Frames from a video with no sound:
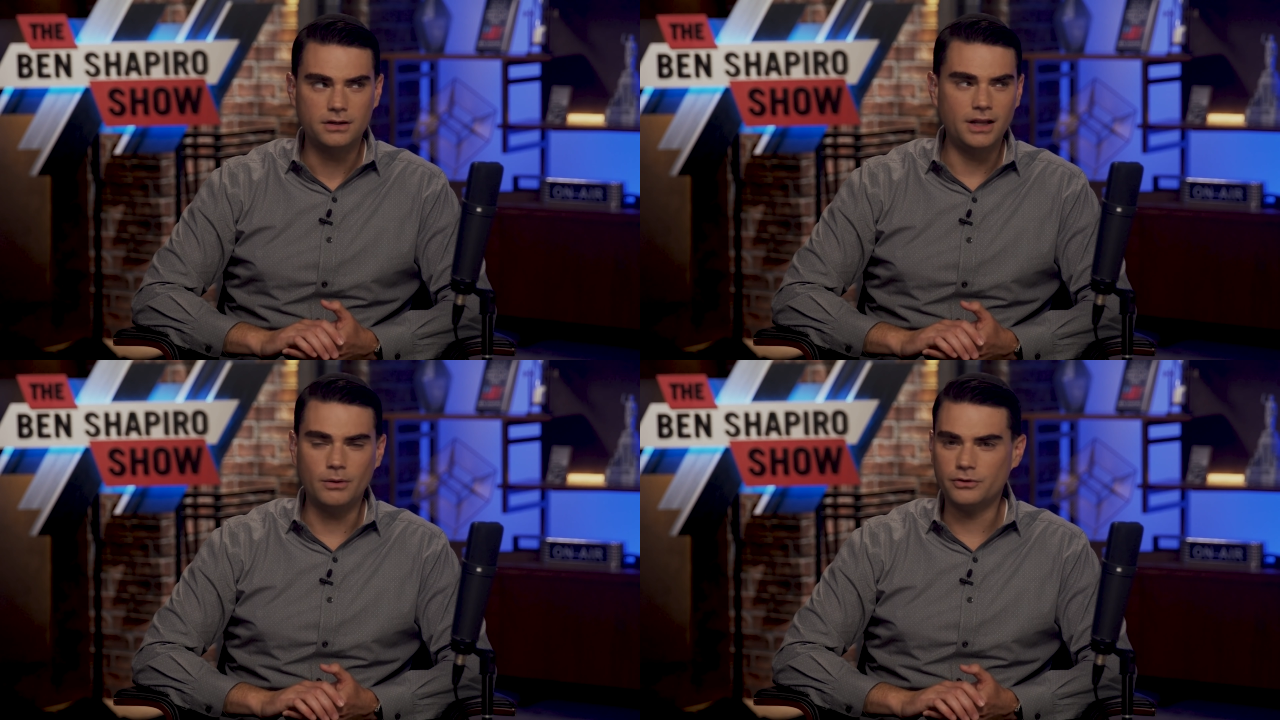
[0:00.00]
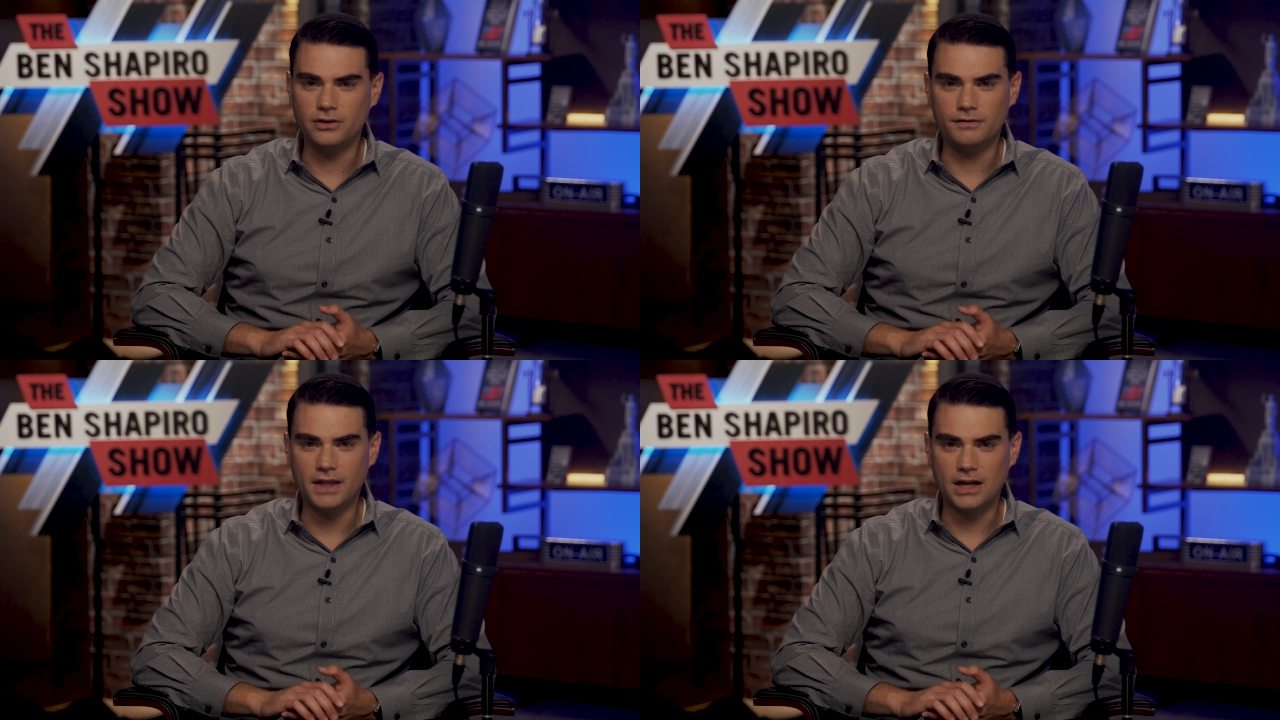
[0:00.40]
Now we'll
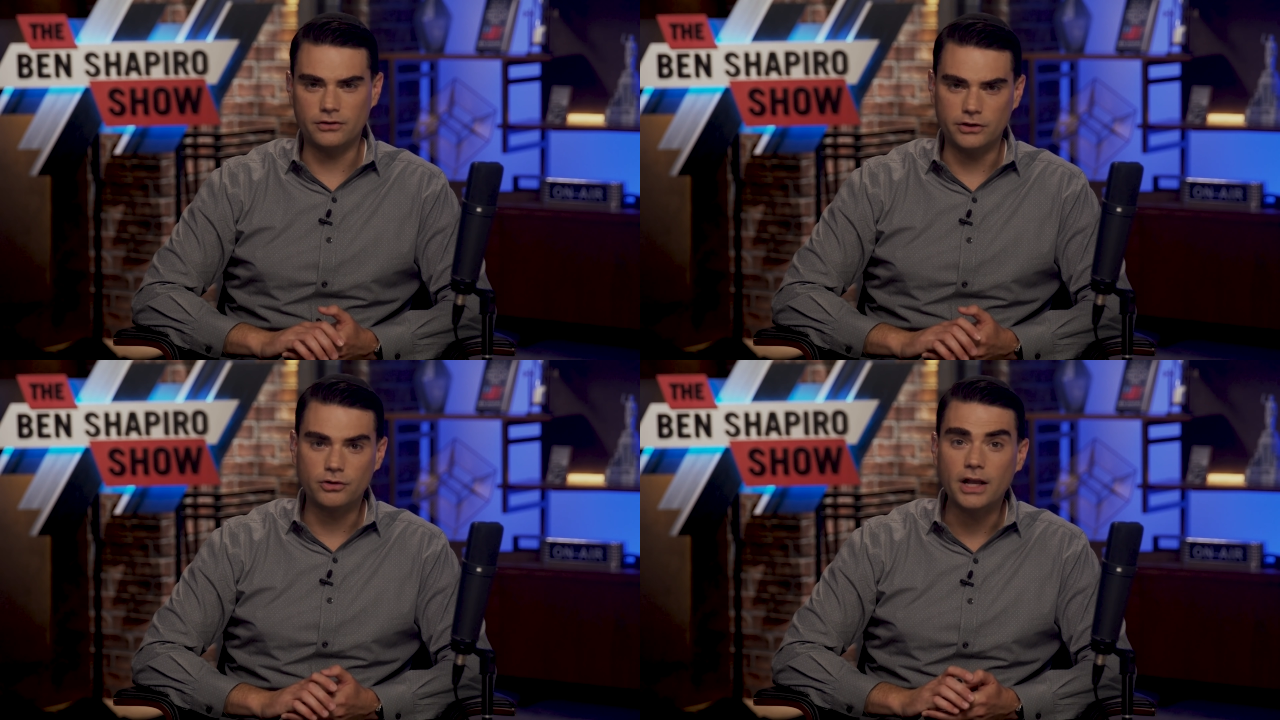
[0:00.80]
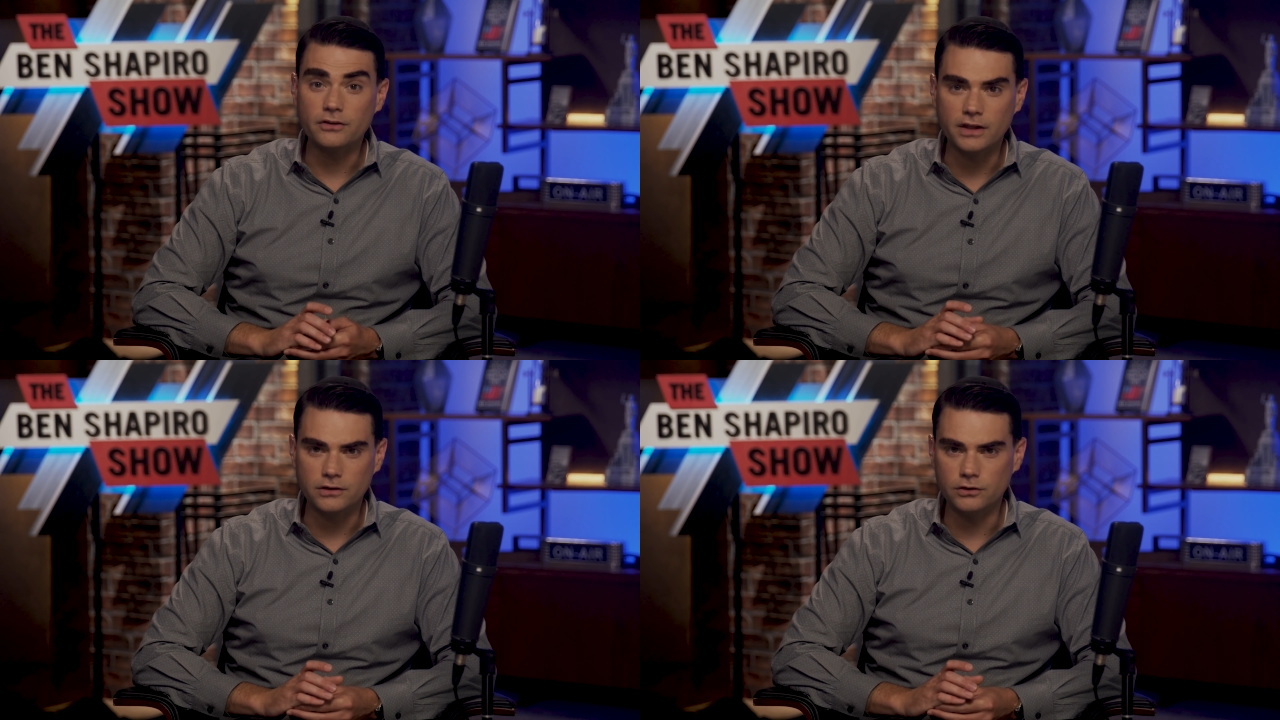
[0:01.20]
see if that actually
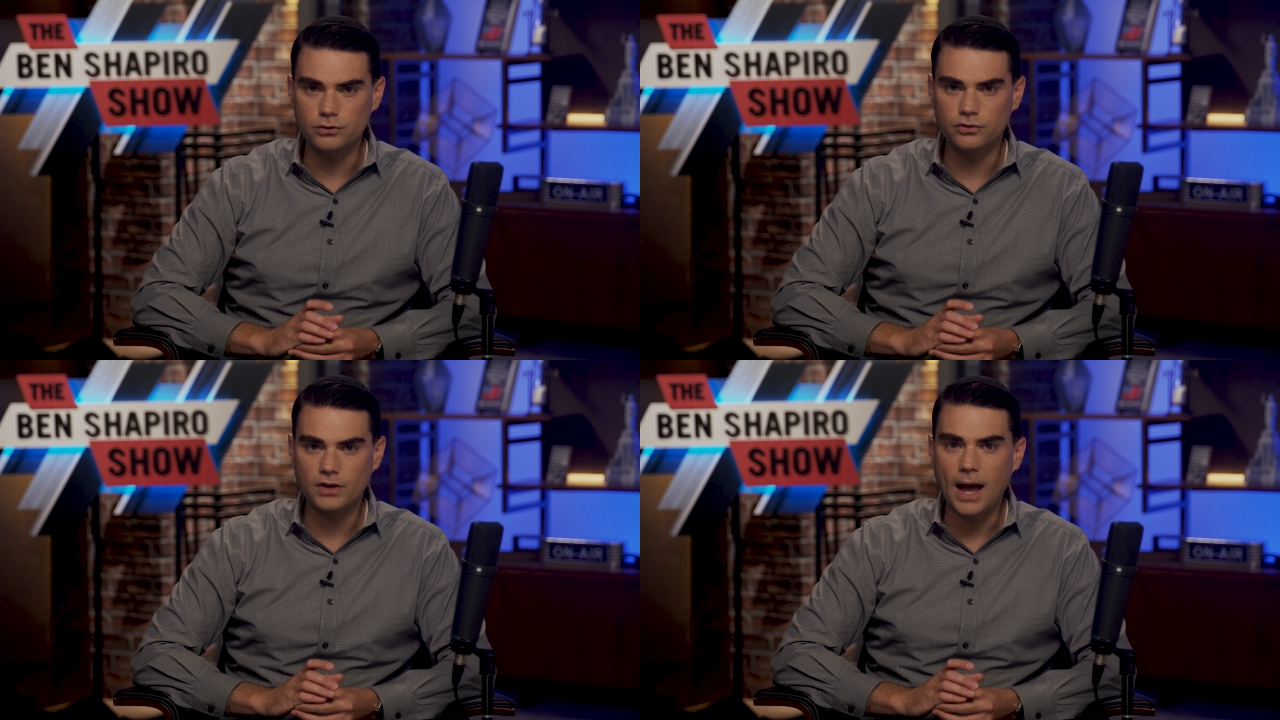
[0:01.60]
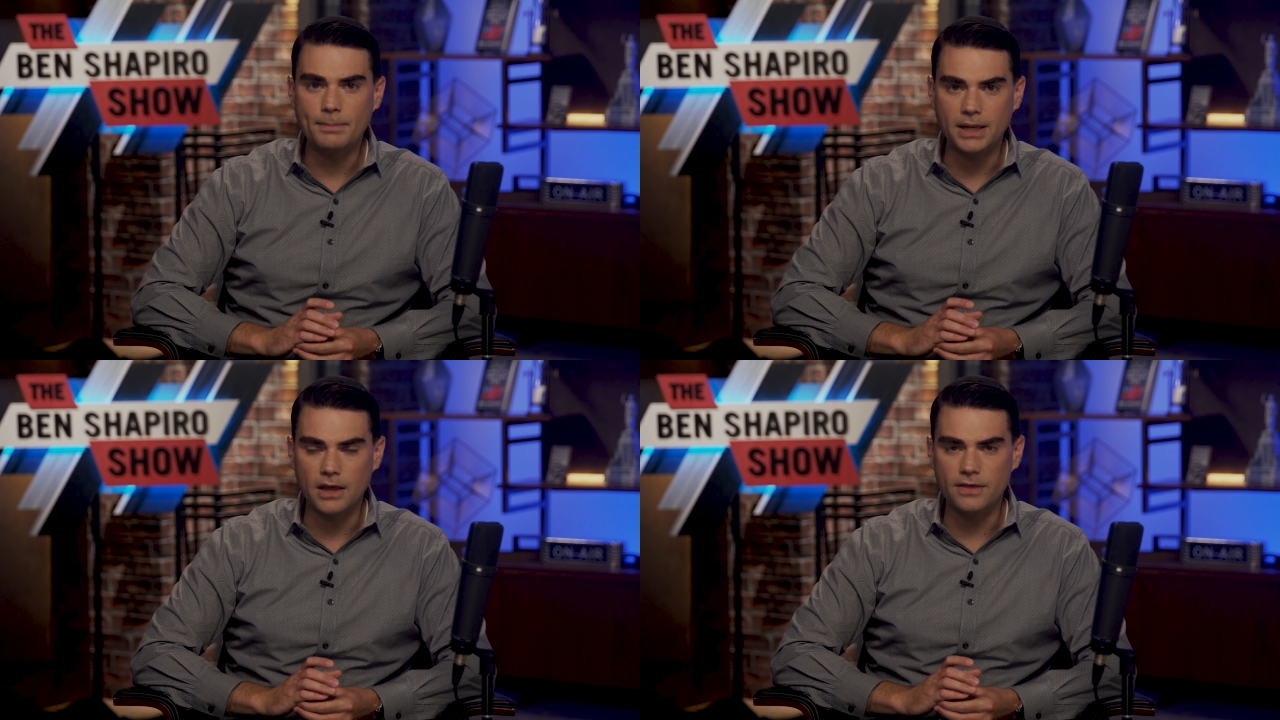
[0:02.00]
translates into
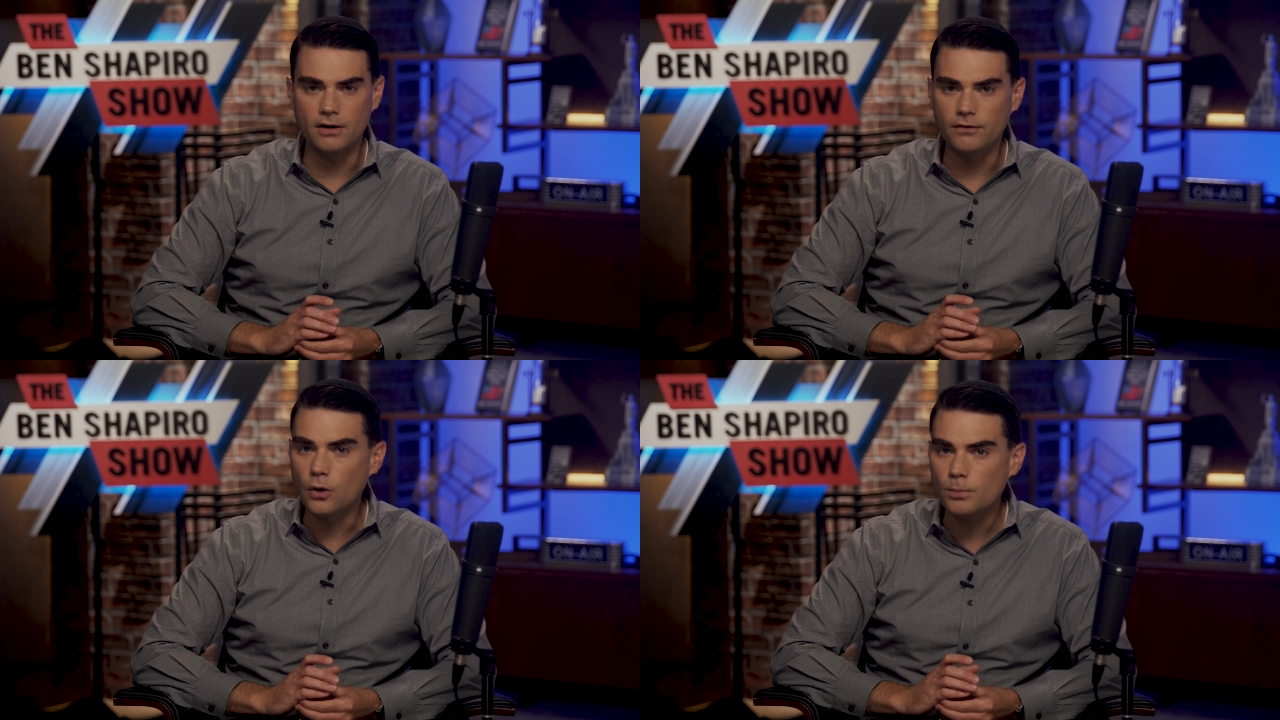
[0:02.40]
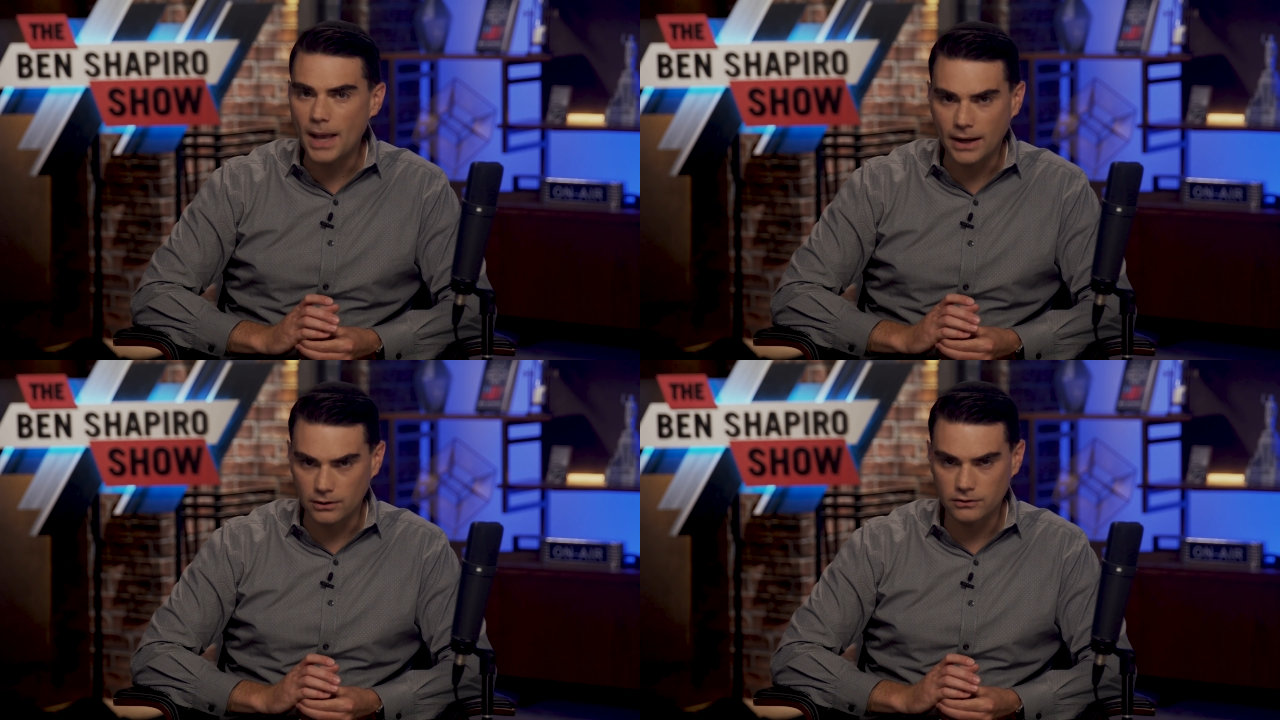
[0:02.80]
stopping their vote
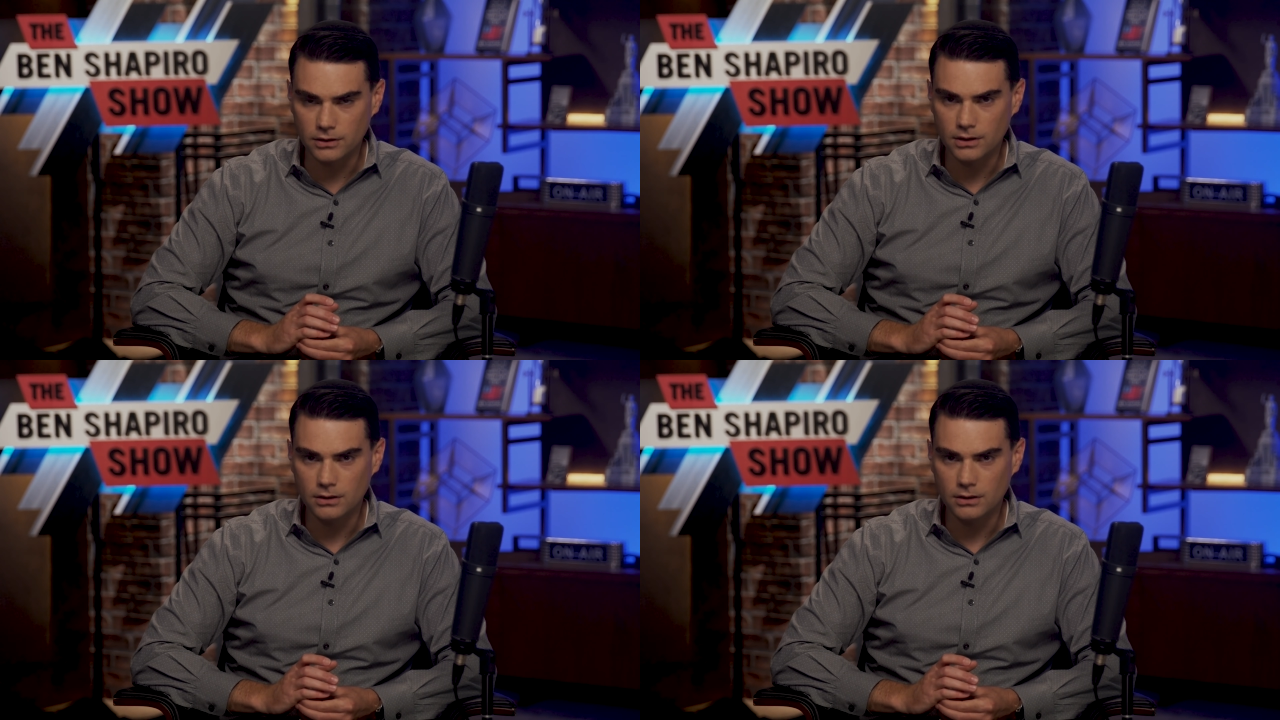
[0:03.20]
patterns.